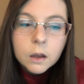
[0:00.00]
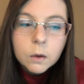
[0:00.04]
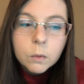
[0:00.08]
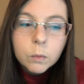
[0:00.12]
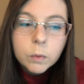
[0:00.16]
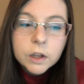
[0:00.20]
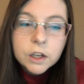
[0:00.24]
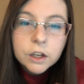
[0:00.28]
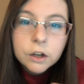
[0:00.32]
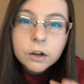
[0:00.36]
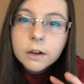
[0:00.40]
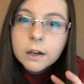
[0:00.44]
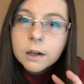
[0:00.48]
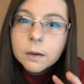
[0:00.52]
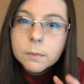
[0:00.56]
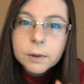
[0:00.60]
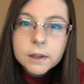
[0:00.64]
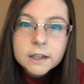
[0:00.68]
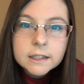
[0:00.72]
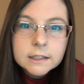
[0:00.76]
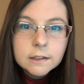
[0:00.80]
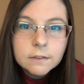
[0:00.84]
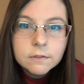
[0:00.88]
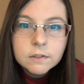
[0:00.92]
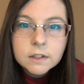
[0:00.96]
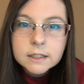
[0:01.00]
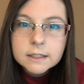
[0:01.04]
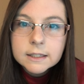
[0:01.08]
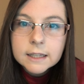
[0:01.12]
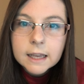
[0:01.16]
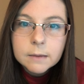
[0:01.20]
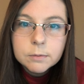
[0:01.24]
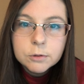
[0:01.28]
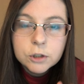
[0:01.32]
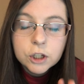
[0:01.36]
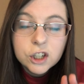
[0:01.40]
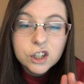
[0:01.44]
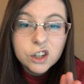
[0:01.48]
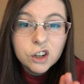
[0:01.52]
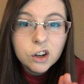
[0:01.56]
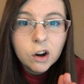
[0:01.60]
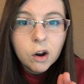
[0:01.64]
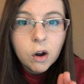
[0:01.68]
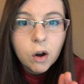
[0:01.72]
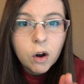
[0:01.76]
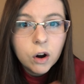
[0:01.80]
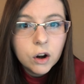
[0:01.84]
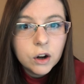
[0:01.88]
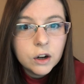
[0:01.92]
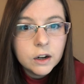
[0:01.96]
when you're in a place of deception, you're
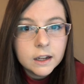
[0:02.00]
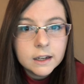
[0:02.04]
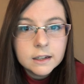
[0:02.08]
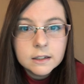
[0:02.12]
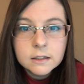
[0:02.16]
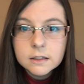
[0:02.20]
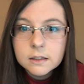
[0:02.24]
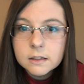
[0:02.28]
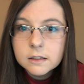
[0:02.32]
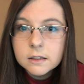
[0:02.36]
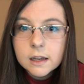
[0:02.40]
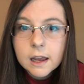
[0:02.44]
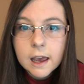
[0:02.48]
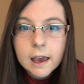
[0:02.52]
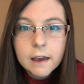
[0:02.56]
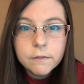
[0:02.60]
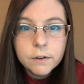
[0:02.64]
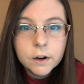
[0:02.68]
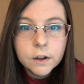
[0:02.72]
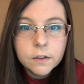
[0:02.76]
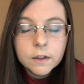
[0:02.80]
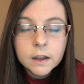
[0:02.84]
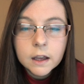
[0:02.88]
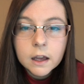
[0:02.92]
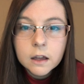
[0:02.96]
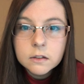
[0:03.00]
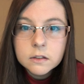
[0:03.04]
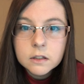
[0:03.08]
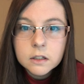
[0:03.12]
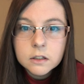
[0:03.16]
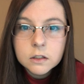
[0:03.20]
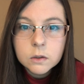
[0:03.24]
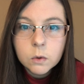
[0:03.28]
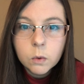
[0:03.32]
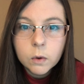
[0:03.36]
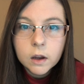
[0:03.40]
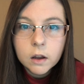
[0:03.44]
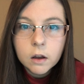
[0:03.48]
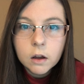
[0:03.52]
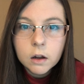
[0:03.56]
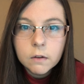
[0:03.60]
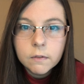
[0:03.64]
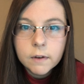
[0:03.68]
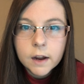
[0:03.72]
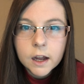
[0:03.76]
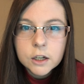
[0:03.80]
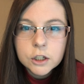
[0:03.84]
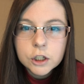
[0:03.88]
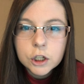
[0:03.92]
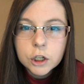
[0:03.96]
hardened to everything else that's going on
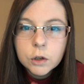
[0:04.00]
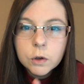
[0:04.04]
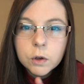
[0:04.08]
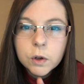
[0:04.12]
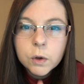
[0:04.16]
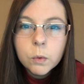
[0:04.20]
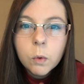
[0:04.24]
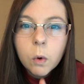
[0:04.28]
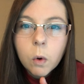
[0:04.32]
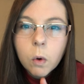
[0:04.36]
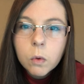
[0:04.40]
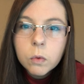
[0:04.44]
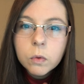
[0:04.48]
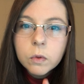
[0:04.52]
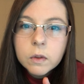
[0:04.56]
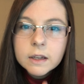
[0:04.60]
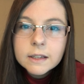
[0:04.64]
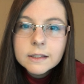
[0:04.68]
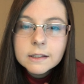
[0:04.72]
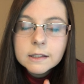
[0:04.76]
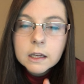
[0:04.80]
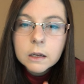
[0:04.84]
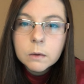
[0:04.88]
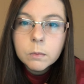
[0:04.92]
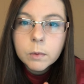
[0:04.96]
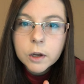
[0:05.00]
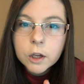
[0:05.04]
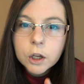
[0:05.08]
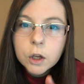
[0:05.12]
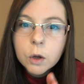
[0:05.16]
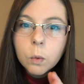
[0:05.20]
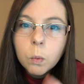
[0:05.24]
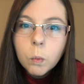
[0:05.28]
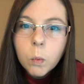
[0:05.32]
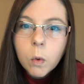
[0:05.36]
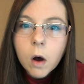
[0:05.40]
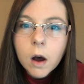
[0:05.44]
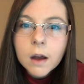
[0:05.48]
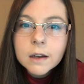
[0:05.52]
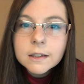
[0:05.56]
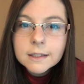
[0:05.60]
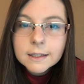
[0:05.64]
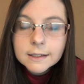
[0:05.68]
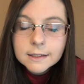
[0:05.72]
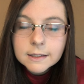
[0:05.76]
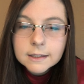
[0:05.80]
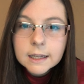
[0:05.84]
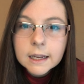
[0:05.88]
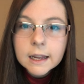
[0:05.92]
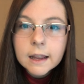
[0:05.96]
around you. You only see what you want
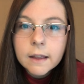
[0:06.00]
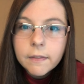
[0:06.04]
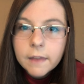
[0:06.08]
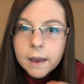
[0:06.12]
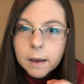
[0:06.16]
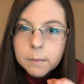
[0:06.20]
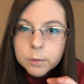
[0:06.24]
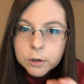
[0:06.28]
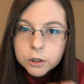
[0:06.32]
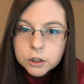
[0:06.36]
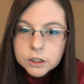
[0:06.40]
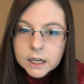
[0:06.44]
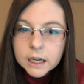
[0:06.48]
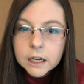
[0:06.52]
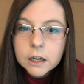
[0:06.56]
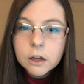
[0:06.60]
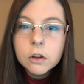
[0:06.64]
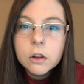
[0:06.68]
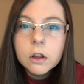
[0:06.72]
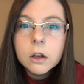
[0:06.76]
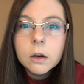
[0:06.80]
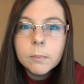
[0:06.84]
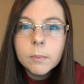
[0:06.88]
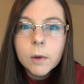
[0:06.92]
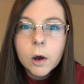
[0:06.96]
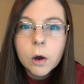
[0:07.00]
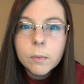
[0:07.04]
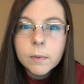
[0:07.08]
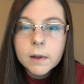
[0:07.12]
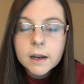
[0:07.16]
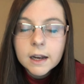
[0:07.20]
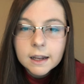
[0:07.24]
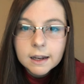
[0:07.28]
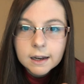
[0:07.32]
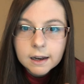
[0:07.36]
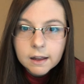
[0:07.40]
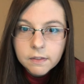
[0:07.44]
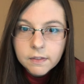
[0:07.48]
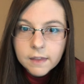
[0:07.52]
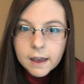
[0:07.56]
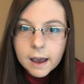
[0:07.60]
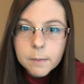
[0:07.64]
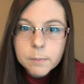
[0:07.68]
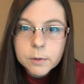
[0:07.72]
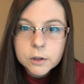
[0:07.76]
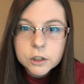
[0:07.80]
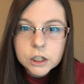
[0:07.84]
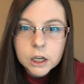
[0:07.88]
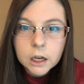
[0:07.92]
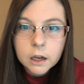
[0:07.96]
to see in that particular moment and in
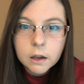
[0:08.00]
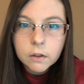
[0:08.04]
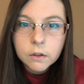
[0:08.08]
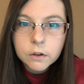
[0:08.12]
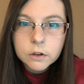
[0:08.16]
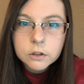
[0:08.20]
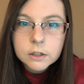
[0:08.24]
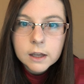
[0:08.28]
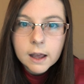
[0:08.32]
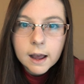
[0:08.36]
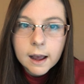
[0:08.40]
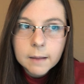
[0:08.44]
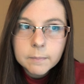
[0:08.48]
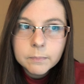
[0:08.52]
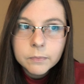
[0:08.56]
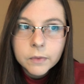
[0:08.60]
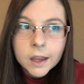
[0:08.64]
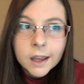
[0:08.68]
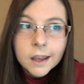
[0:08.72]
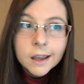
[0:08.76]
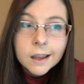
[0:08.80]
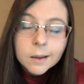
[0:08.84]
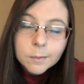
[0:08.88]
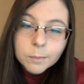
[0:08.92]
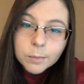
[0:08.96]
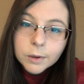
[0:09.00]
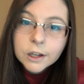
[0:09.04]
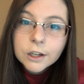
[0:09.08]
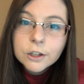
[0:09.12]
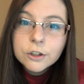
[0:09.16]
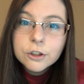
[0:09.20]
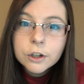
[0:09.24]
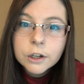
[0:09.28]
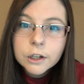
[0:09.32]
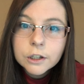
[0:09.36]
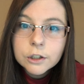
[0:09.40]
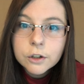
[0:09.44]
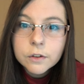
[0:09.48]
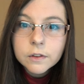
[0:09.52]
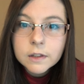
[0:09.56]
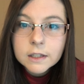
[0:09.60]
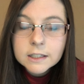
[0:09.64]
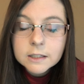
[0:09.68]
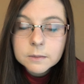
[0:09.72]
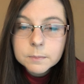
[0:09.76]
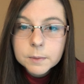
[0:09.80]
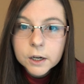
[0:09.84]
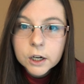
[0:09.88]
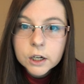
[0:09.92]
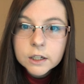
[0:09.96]
that particular time because you're under the
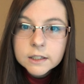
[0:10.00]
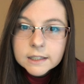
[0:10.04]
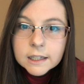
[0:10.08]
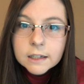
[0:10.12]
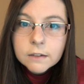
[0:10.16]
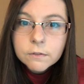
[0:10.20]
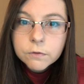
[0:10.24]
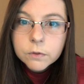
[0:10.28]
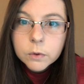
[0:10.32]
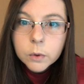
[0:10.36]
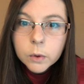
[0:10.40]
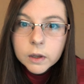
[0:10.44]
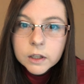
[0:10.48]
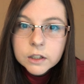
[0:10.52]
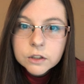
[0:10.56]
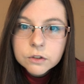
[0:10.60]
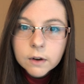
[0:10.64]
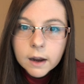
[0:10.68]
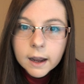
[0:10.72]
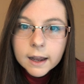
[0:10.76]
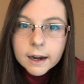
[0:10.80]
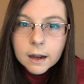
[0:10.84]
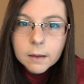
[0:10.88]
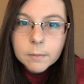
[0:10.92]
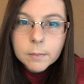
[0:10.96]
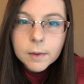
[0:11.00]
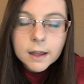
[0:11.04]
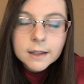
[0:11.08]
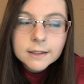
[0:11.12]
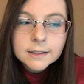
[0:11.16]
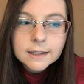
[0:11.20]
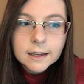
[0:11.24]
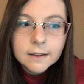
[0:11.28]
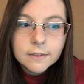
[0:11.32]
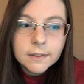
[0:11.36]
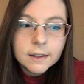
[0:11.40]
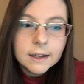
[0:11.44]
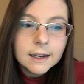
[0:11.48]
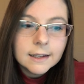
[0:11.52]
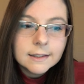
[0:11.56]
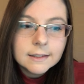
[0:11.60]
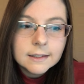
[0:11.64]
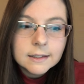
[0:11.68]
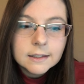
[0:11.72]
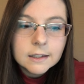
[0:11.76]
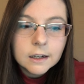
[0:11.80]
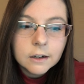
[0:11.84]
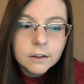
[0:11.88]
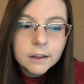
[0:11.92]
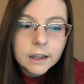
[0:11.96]
Spirit's influence, right? I'm not saying that
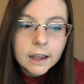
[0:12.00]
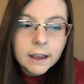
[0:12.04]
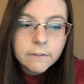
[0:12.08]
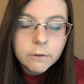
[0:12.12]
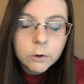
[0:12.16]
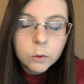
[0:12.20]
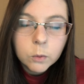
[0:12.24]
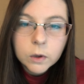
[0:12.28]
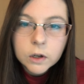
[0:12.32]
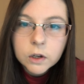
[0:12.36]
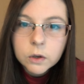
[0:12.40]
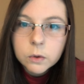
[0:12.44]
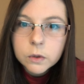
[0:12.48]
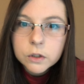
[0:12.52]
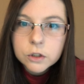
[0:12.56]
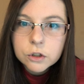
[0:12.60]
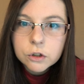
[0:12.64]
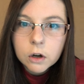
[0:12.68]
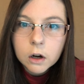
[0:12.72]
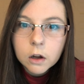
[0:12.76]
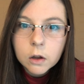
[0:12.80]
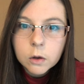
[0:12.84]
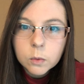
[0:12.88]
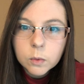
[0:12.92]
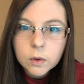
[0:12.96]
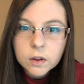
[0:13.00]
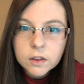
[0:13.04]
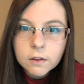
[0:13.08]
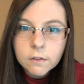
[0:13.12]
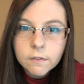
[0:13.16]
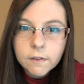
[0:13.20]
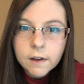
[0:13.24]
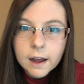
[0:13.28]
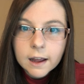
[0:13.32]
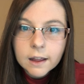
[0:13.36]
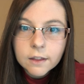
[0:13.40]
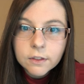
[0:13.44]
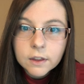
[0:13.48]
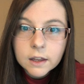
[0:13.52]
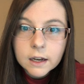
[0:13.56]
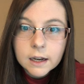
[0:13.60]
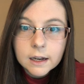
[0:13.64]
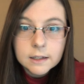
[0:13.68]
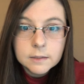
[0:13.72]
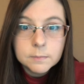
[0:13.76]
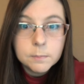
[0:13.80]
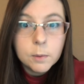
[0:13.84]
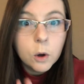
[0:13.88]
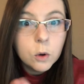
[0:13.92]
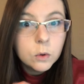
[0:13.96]
necessarily everyone who has struggled with Leviathan
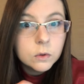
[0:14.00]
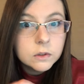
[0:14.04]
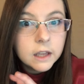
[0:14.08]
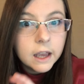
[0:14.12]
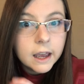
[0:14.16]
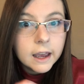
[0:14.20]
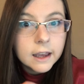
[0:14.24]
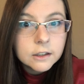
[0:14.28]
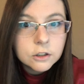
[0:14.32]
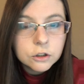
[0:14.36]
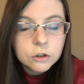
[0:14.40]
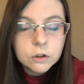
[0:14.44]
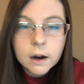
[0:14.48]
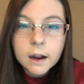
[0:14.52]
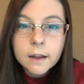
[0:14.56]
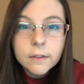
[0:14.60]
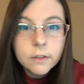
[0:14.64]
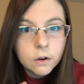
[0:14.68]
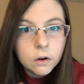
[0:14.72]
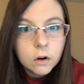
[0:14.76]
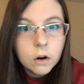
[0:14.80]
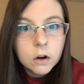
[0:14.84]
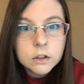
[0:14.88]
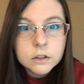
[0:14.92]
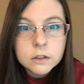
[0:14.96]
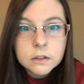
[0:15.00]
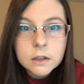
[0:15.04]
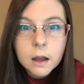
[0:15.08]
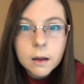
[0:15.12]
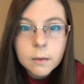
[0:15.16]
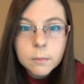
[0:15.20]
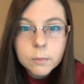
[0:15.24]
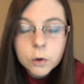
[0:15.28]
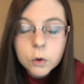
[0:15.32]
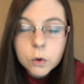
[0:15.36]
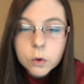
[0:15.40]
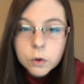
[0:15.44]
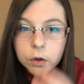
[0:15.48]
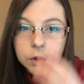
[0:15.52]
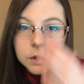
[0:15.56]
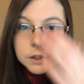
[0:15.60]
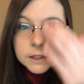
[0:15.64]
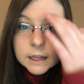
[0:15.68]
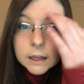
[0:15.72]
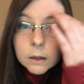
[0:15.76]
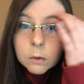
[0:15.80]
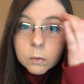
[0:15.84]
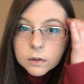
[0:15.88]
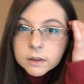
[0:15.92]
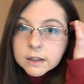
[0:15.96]
is possessed, right? There are some who could
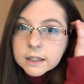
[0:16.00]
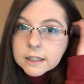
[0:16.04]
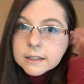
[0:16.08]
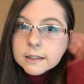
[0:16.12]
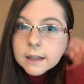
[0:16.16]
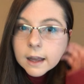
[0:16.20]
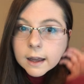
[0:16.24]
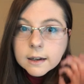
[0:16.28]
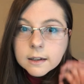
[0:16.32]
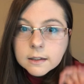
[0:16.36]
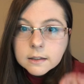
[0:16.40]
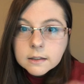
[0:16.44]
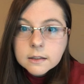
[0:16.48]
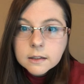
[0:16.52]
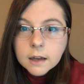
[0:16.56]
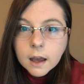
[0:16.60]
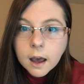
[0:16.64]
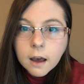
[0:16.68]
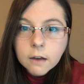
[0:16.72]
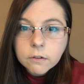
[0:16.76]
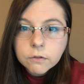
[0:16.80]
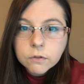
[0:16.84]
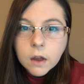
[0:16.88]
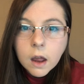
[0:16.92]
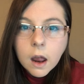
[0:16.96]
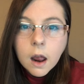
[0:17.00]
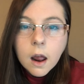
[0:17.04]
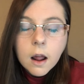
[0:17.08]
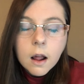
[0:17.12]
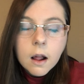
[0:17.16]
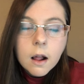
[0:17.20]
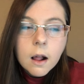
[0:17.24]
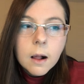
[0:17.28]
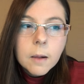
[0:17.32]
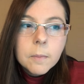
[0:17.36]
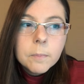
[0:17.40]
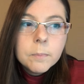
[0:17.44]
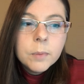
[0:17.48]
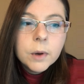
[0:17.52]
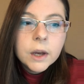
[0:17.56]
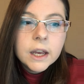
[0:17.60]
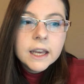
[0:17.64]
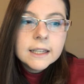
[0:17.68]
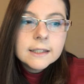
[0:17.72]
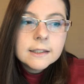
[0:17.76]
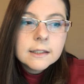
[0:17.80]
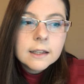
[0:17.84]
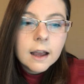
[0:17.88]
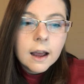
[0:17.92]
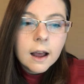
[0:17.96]
deal with this kind of stuff.
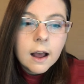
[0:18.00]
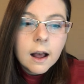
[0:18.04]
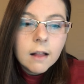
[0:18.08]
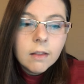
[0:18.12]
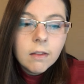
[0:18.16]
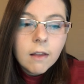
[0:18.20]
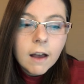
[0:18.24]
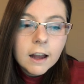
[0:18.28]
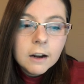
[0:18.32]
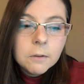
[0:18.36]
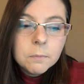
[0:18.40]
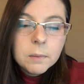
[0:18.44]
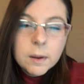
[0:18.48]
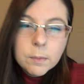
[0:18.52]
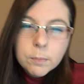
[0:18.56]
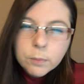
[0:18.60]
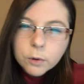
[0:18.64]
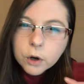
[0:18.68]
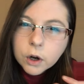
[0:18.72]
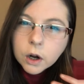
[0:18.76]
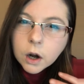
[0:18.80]
But a lot of people